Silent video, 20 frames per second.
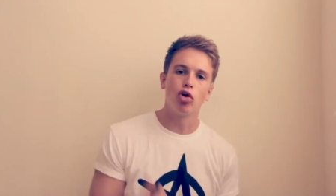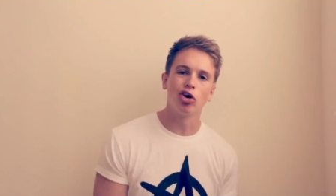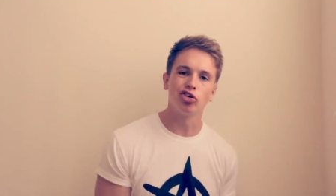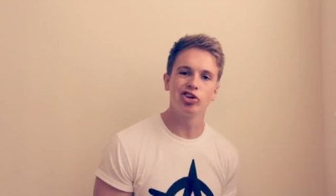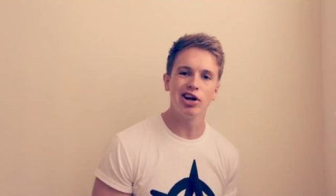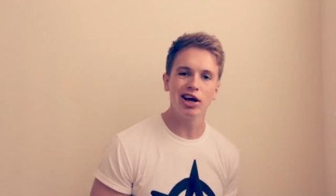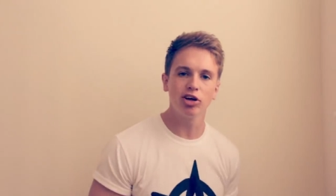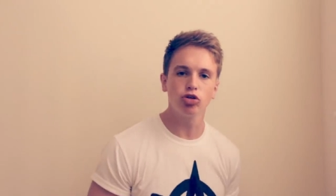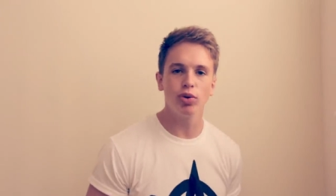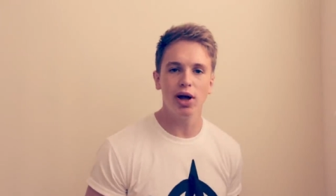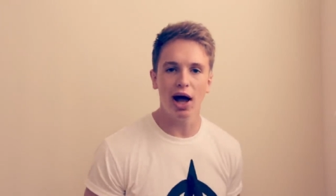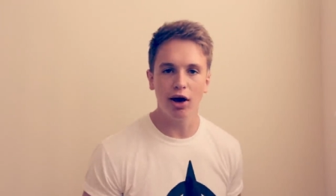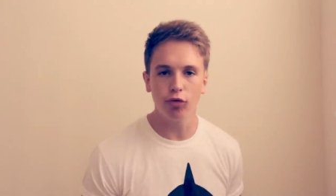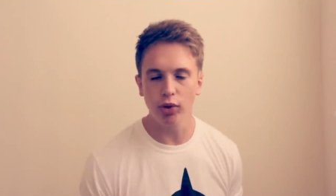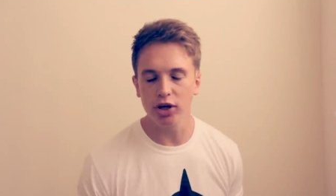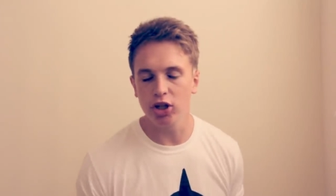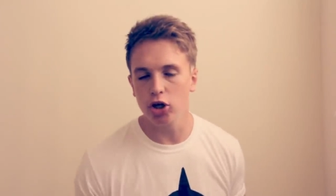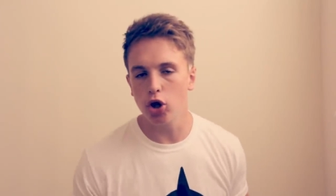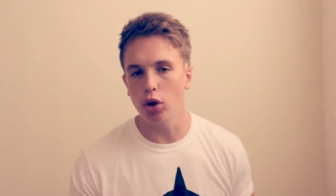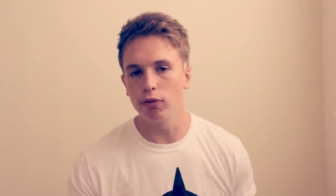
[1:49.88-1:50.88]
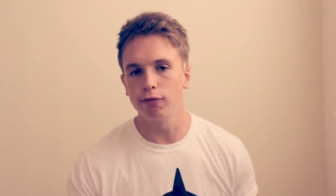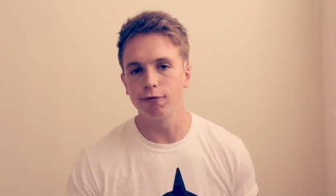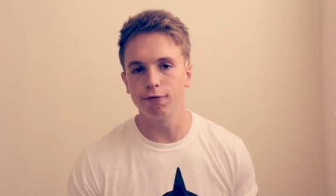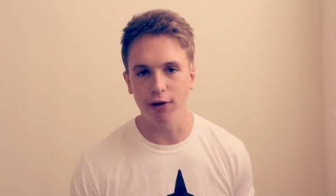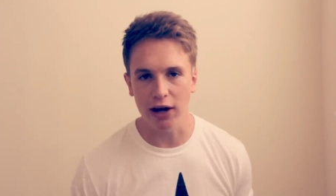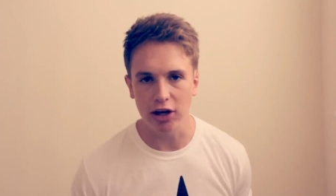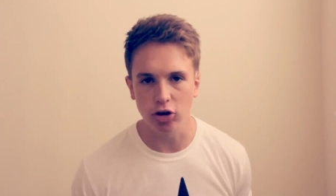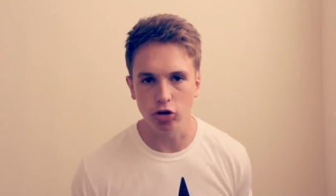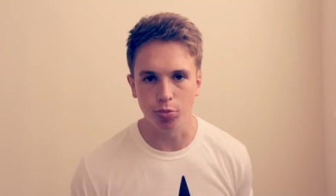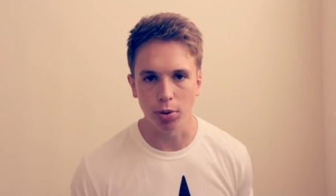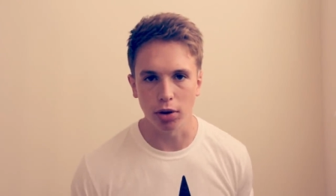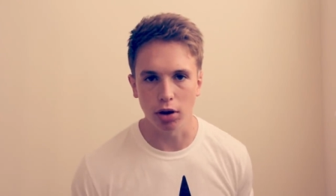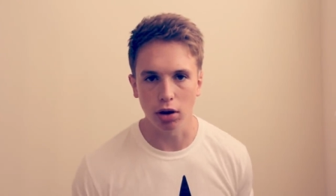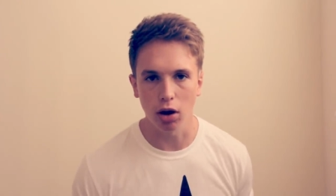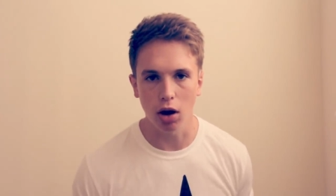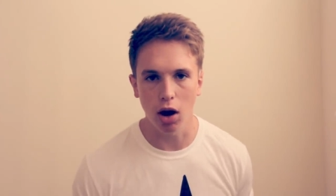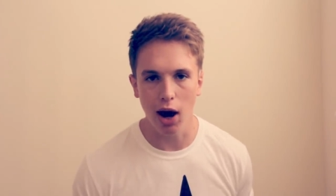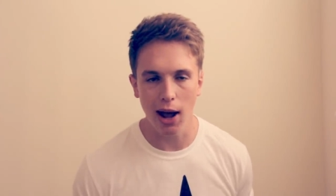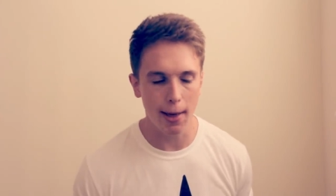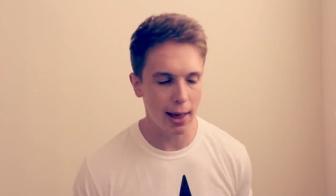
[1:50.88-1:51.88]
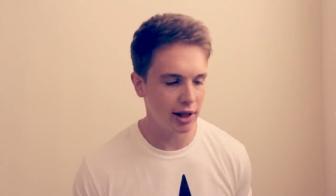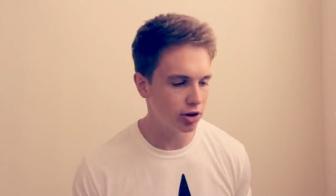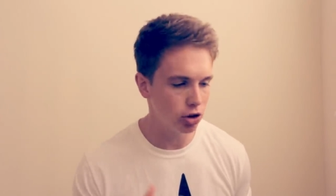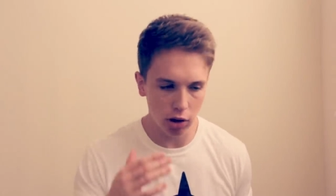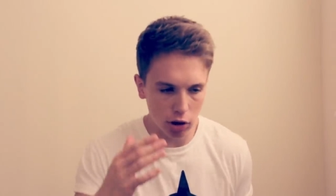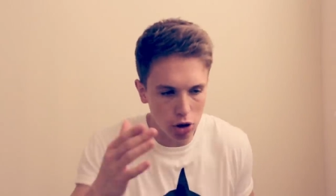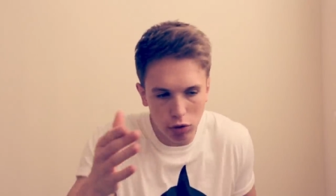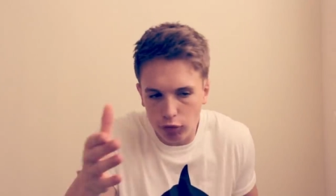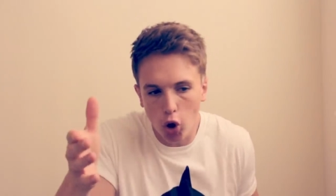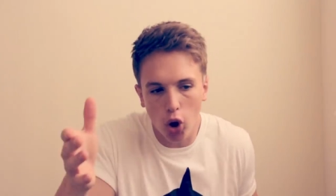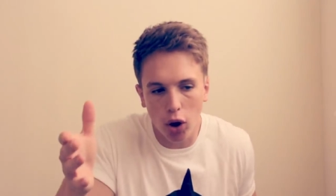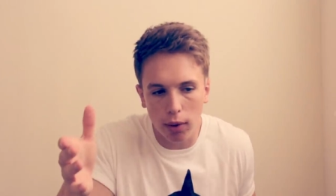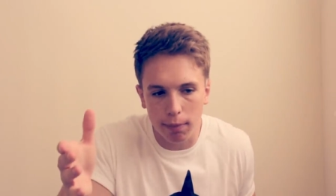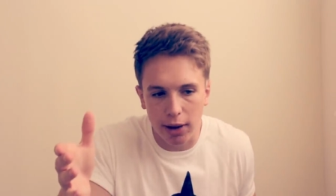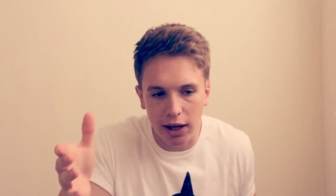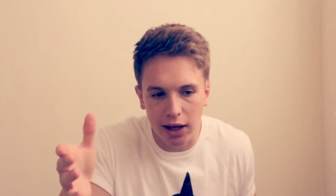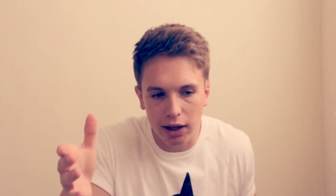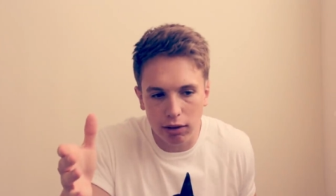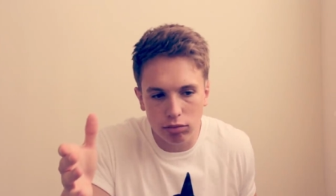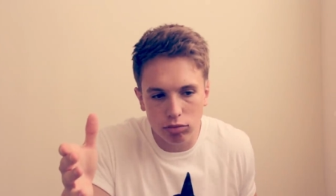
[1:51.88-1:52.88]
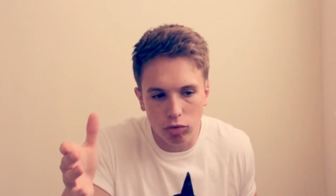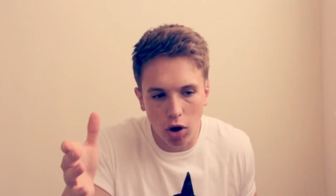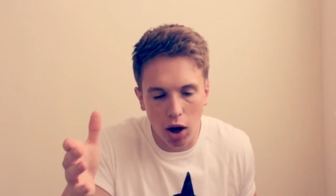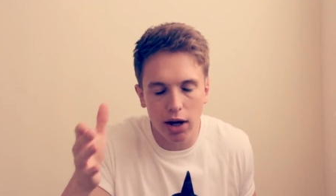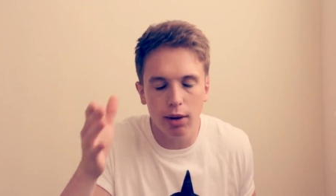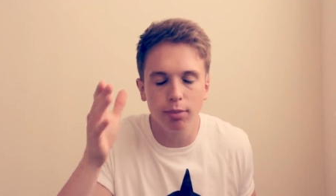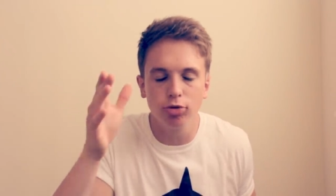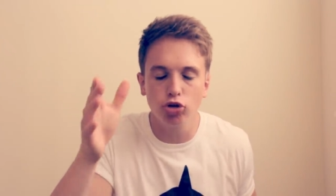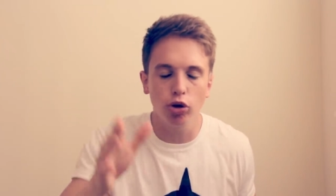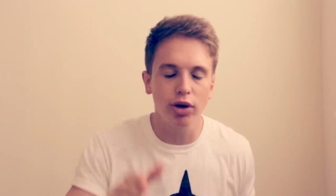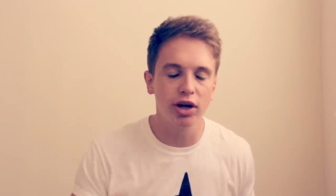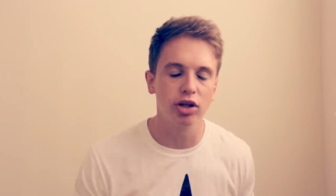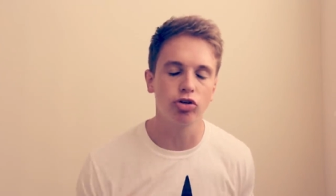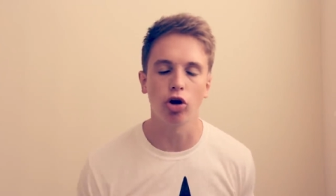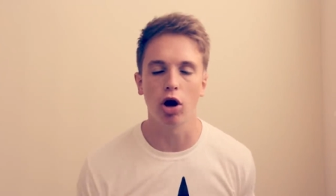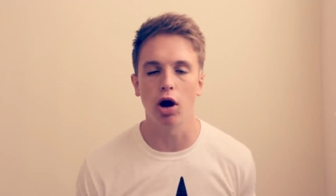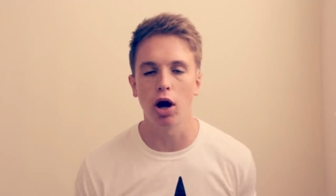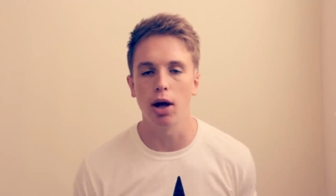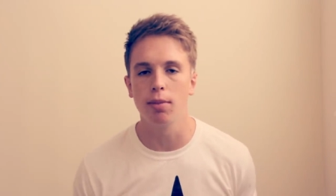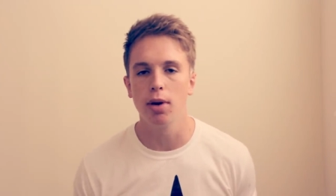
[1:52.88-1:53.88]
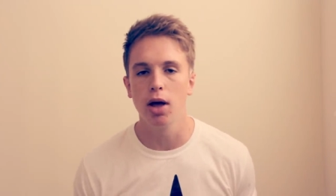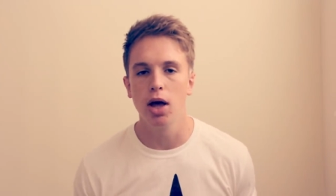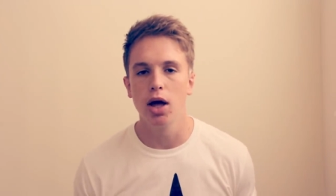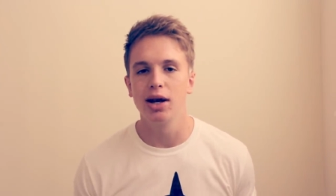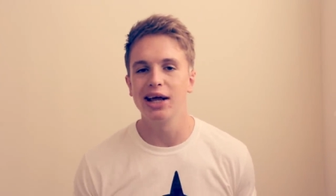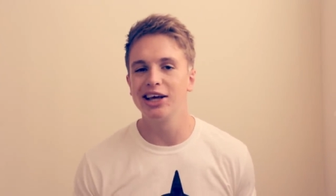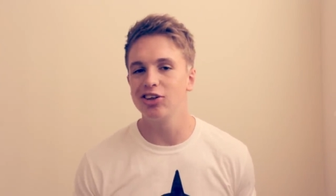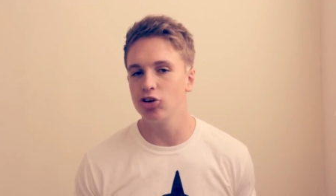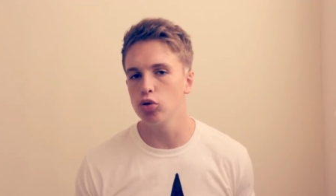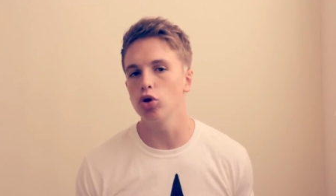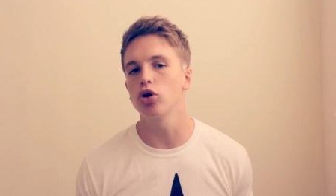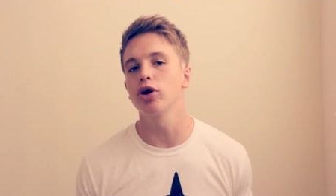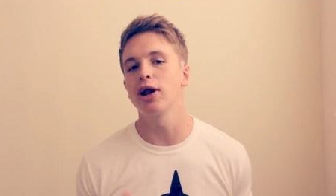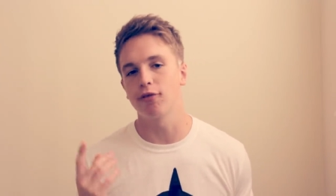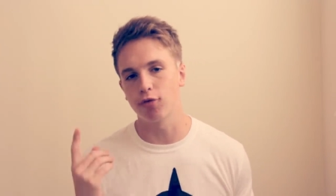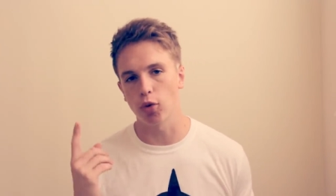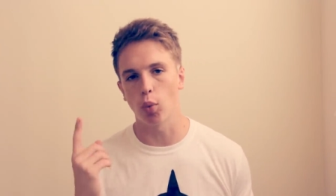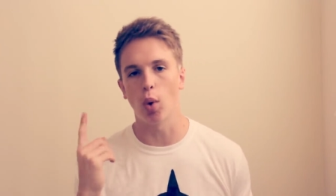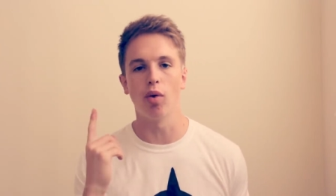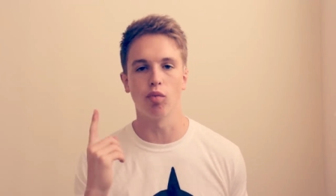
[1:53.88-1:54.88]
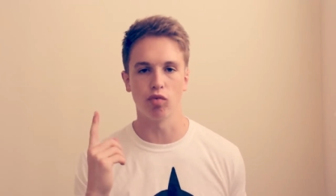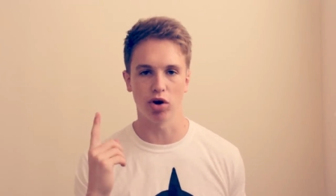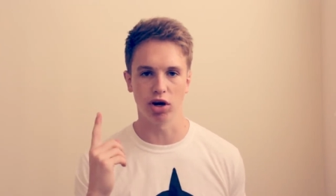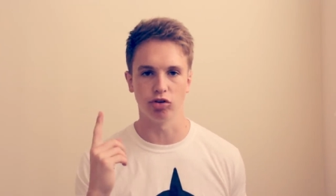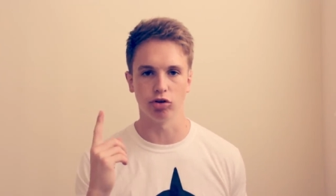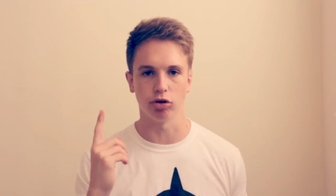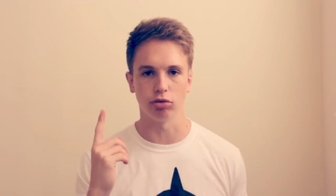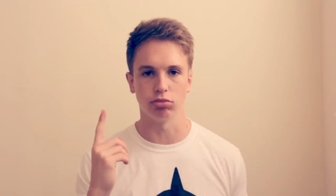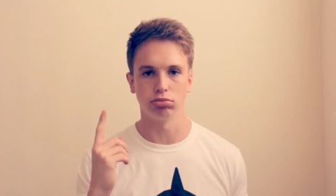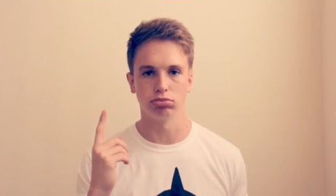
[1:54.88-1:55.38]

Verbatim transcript: Right, so next we have when you go on Facebook, alright? And you've got to admit, right, the majority of the time, eh, you're on there for one reason.